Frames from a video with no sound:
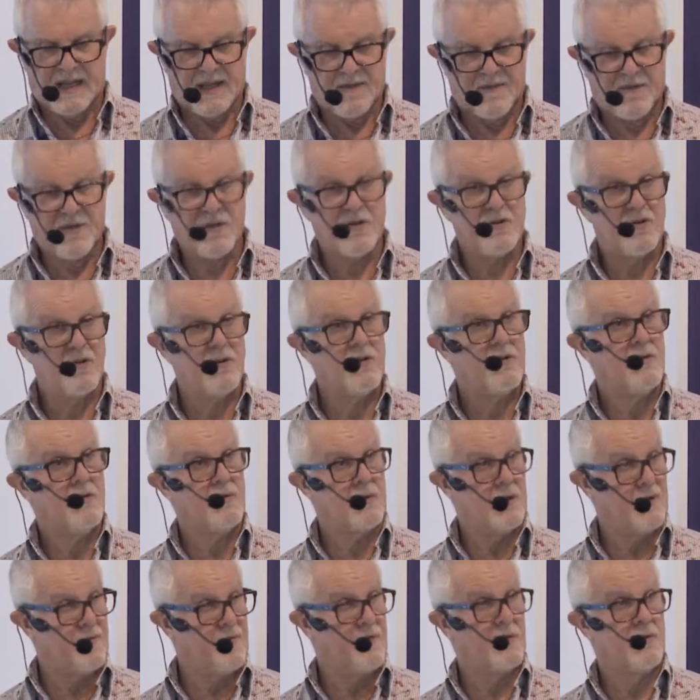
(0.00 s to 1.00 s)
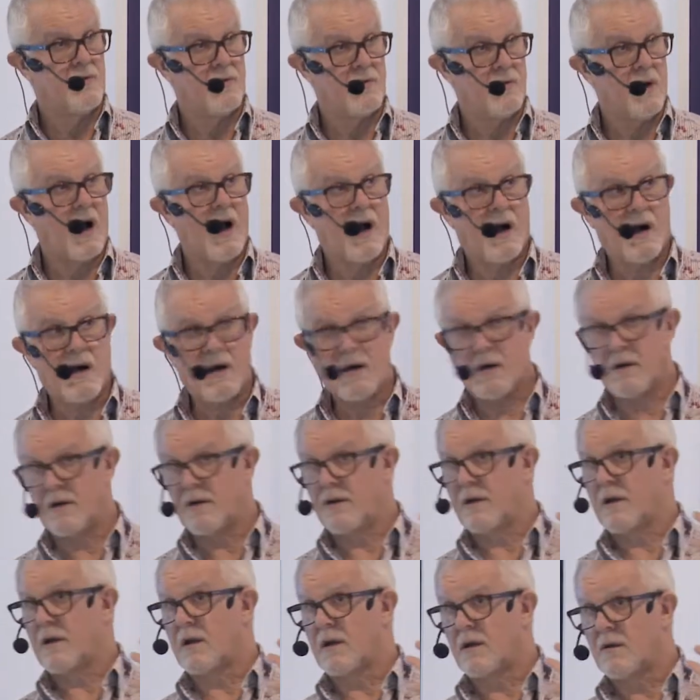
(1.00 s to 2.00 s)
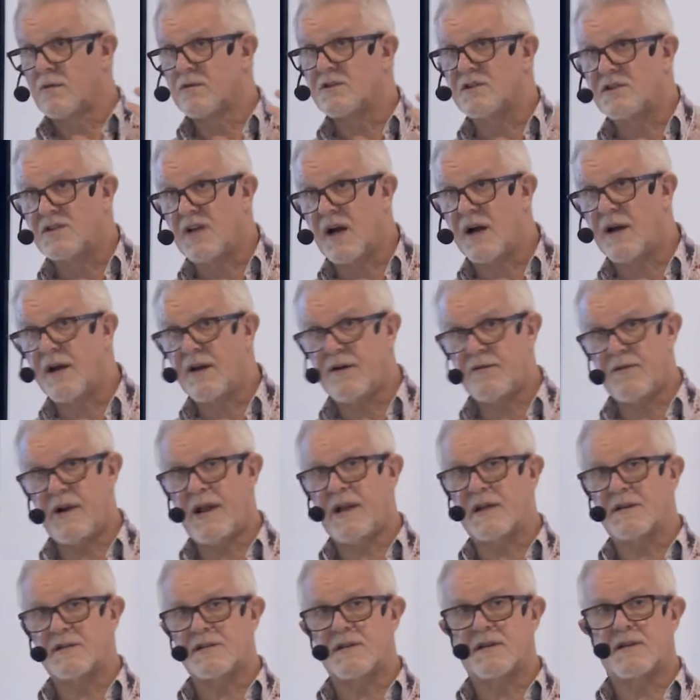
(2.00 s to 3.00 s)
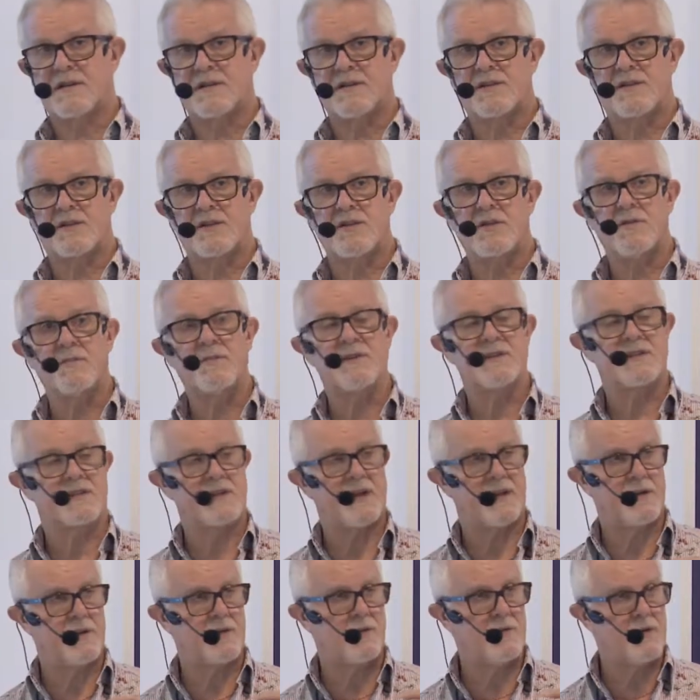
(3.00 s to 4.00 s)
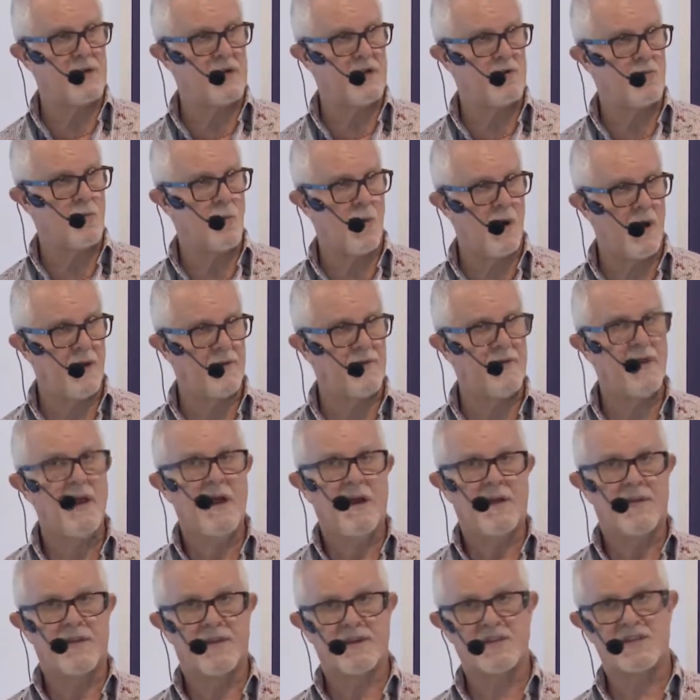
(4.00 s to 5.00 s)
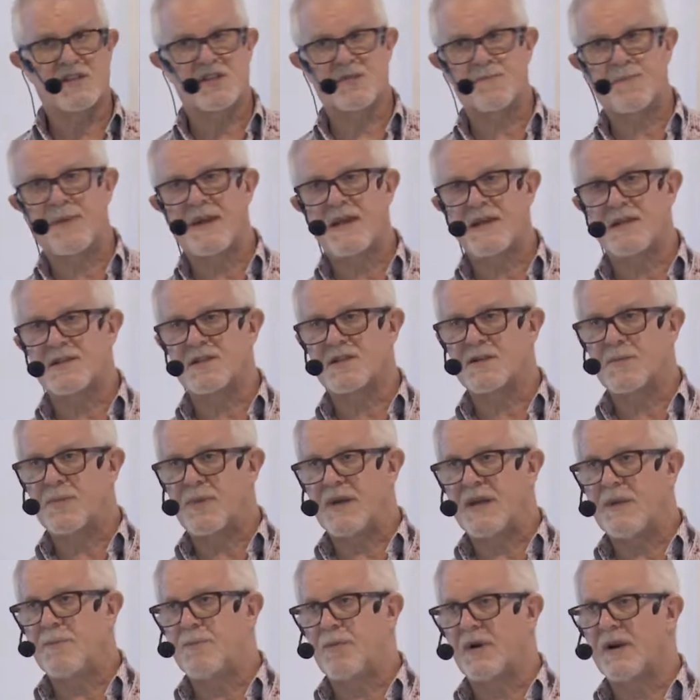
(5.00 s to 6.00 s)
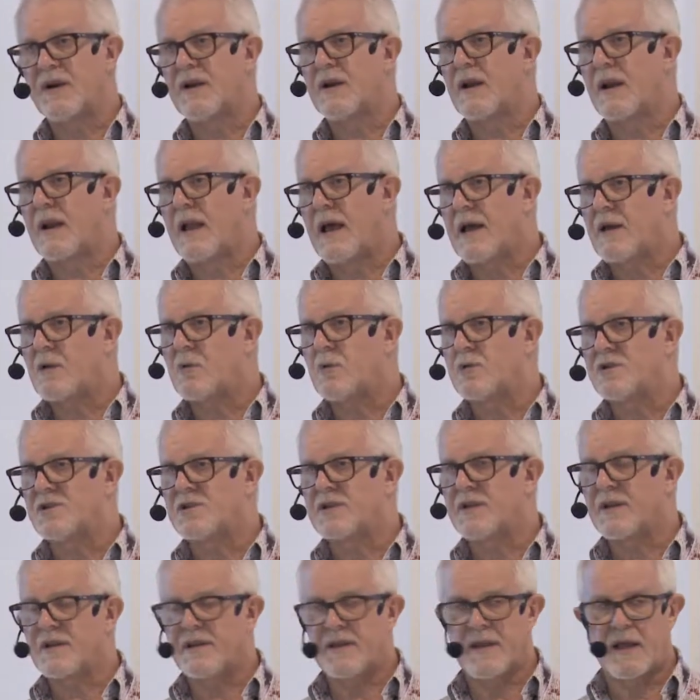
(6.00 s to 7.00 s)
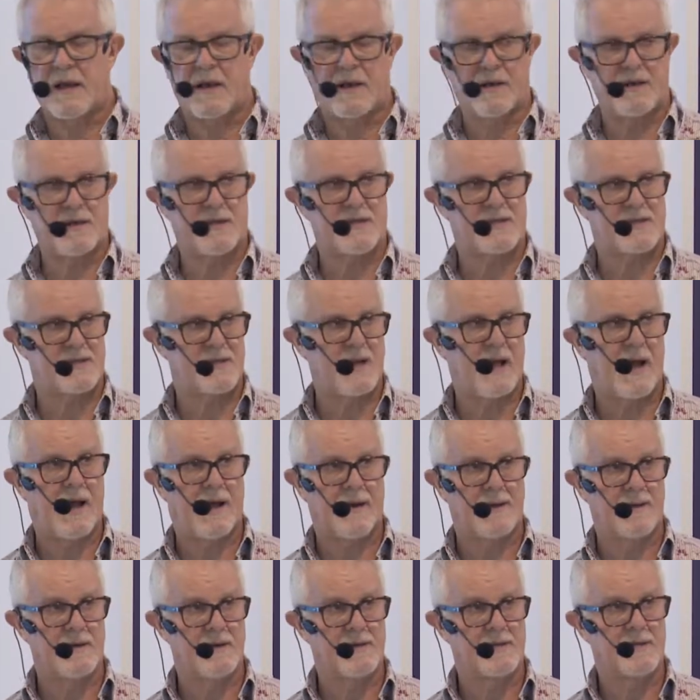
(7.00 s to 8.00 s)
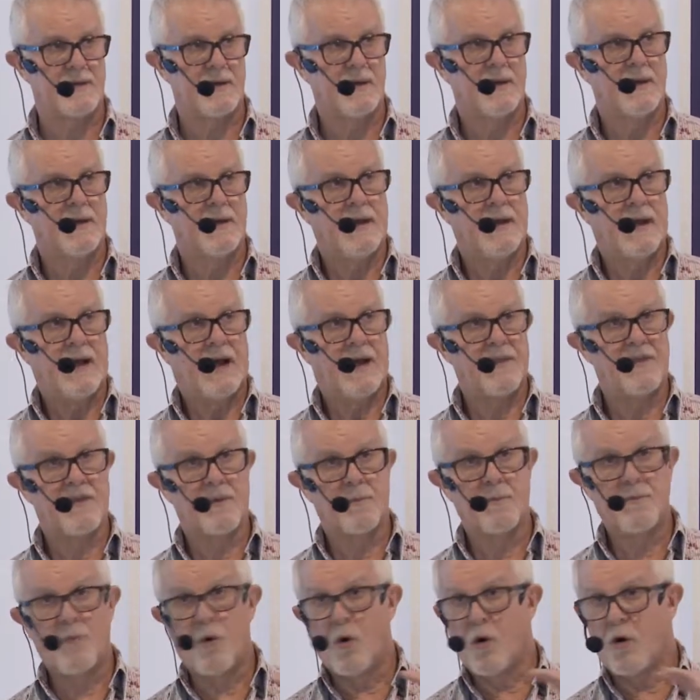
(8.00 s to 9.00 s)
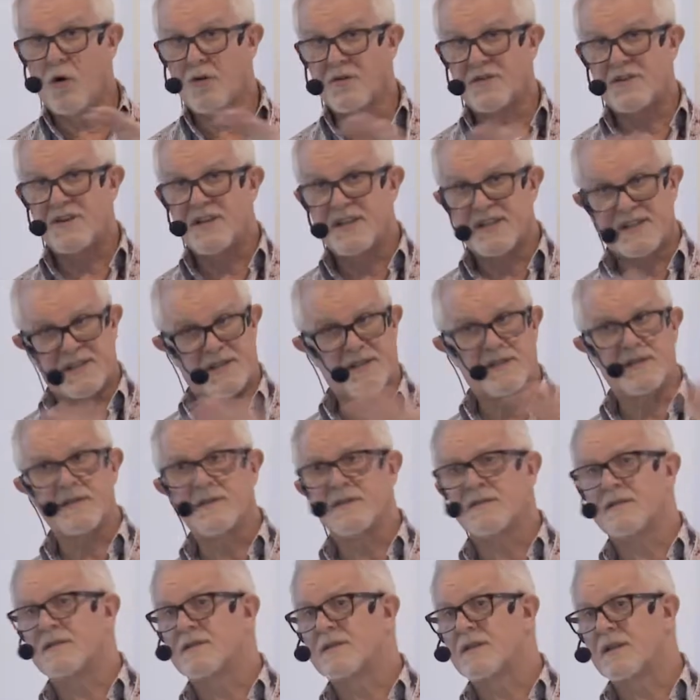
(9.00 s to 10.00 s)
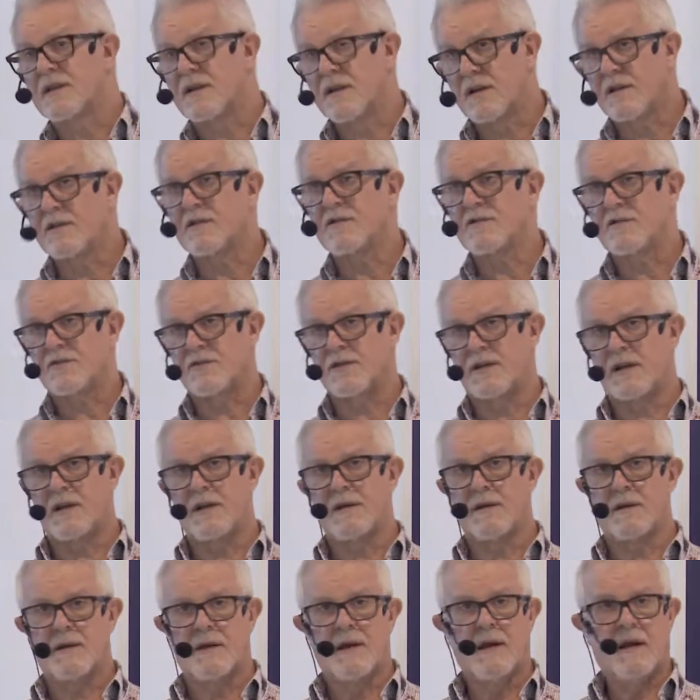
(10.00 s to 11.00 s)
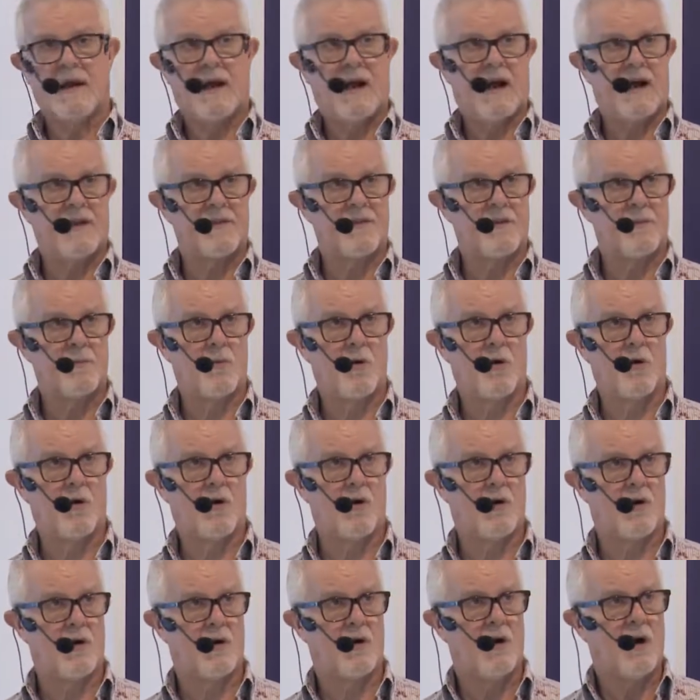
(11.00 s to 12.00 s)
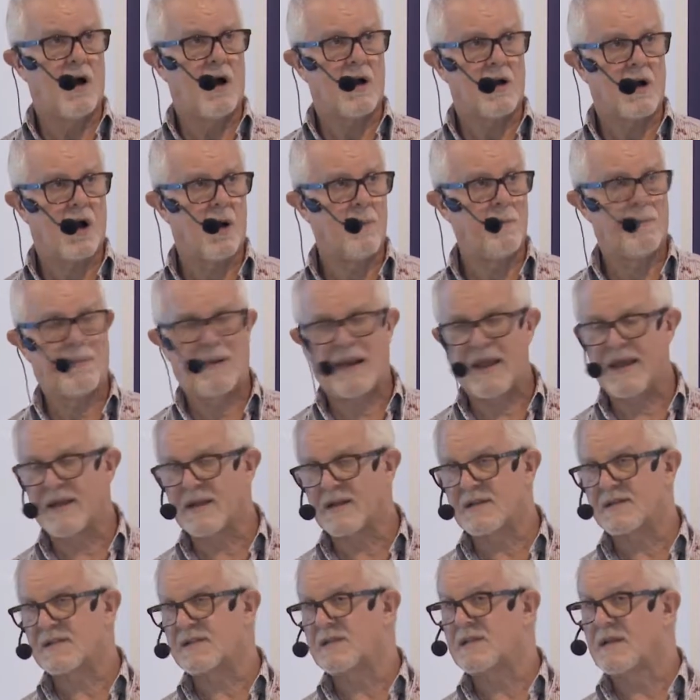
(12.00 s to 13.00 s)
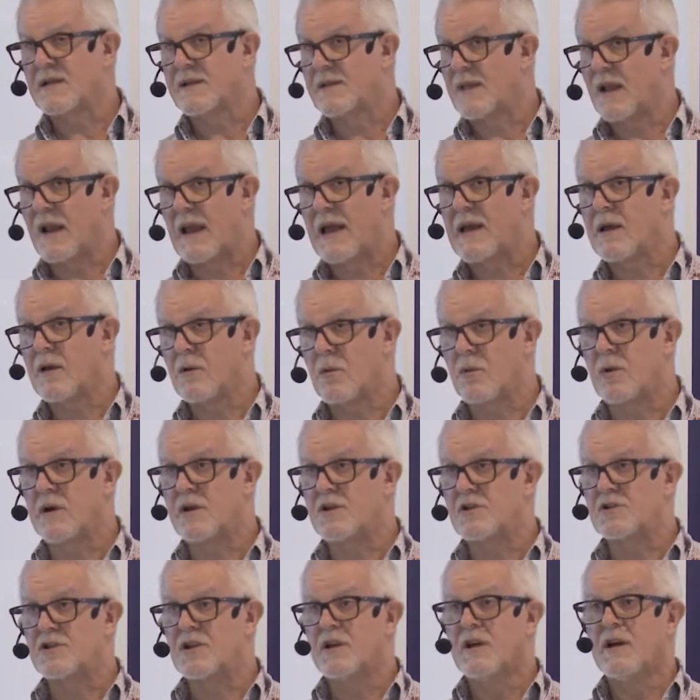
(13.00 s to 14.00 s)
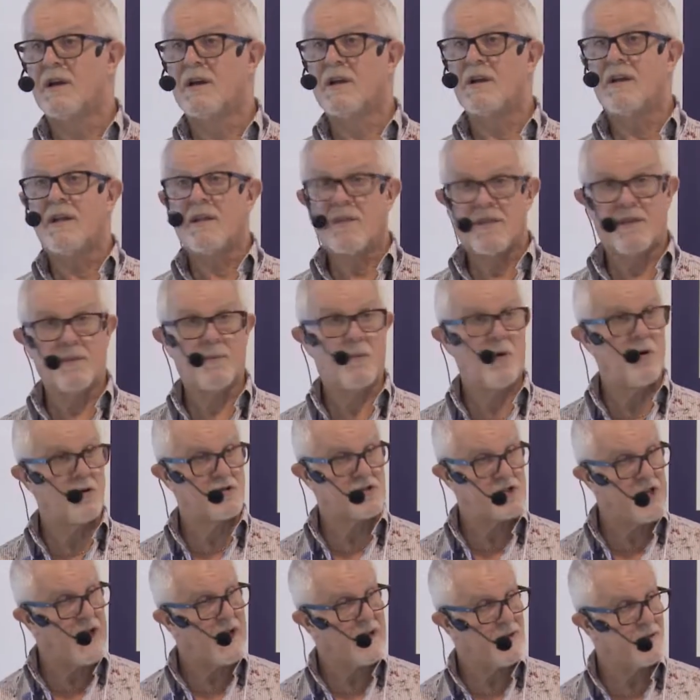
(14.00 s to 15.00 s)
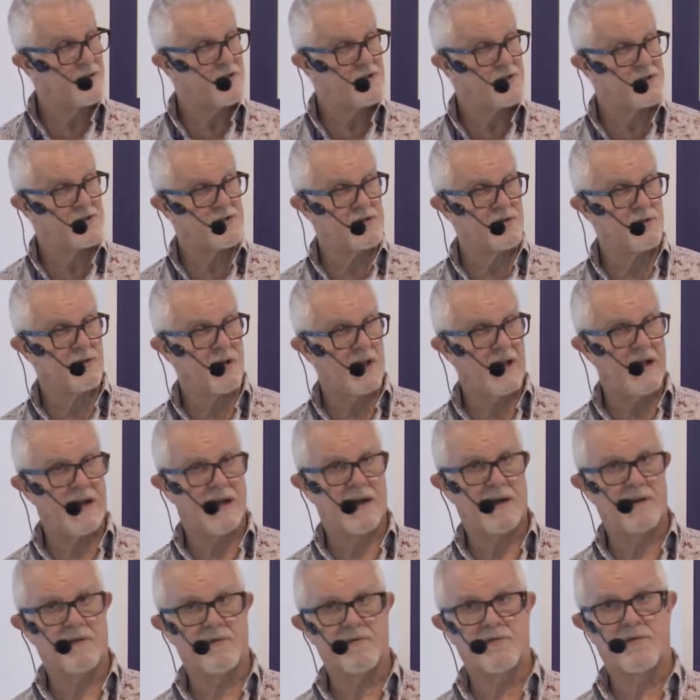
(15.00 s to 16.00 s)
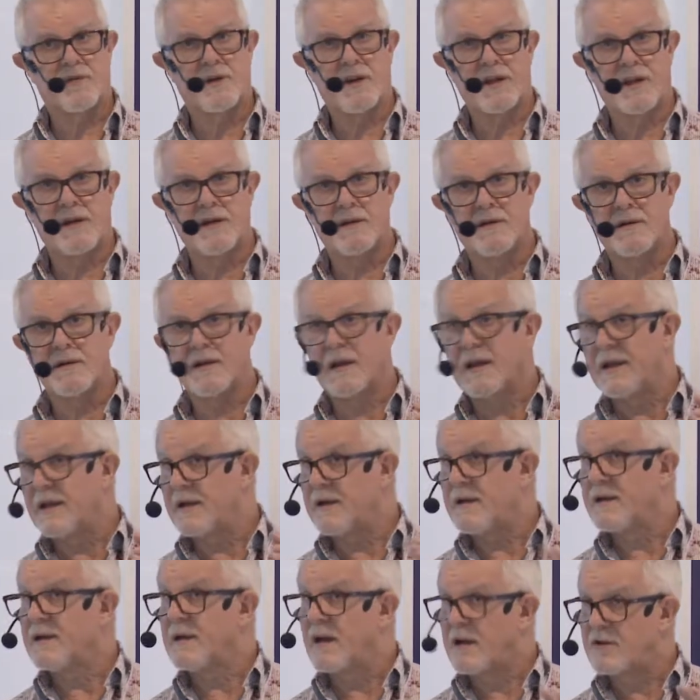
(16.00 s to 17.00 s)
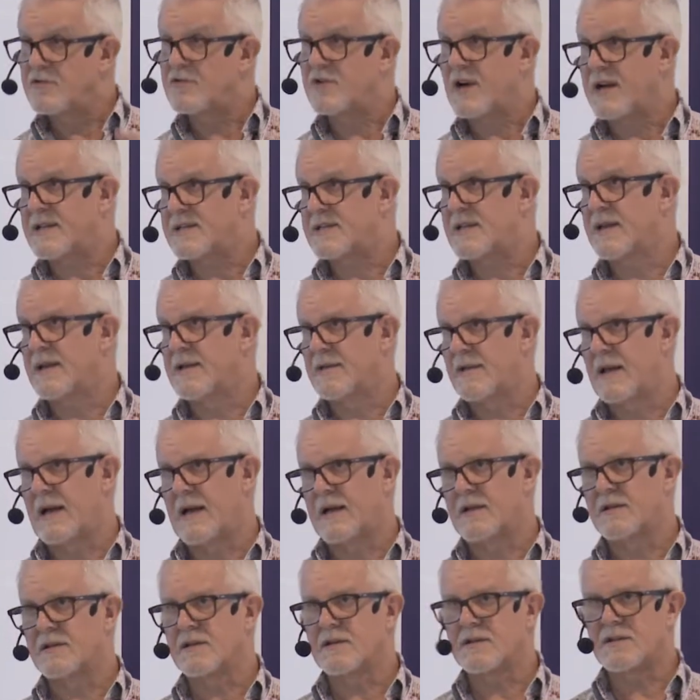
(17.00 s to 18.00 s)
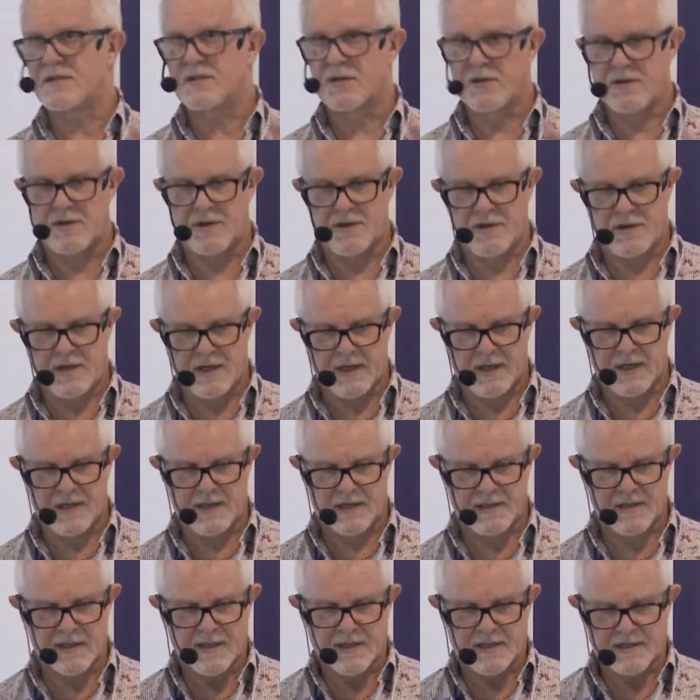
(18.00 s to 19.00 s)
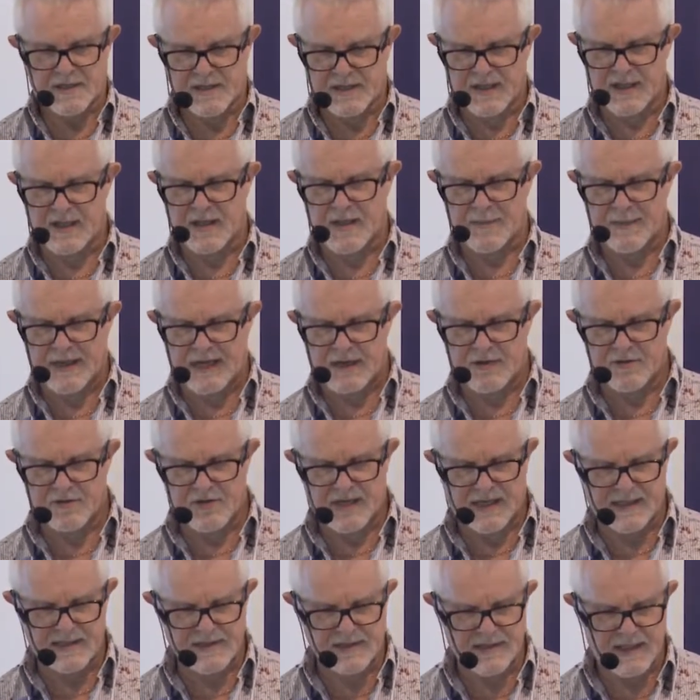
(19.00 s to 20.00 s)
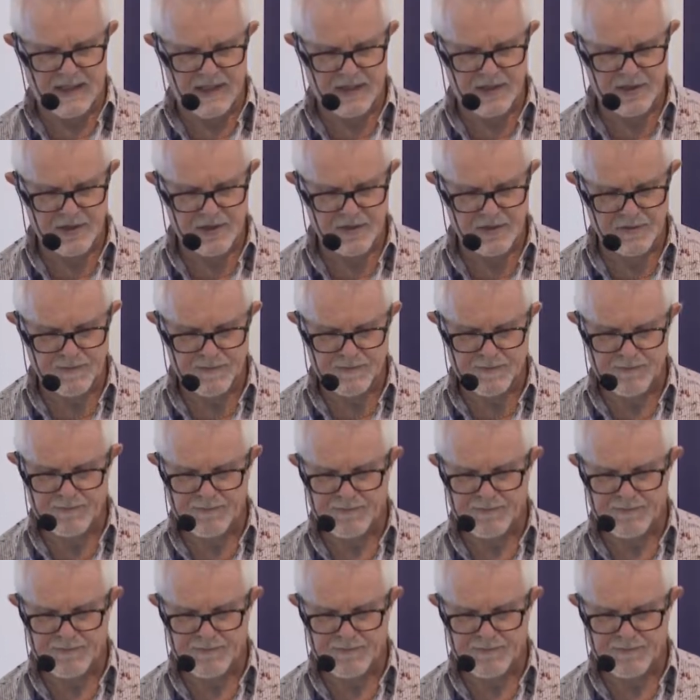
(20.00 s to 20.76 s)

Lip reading: if you are going to go direct to consumers, then you need one that speaks to people in a language that they'll understand. And the more distant the country and the more complex the language, the more challenges you'll have in addressing that. So you need to think about translation.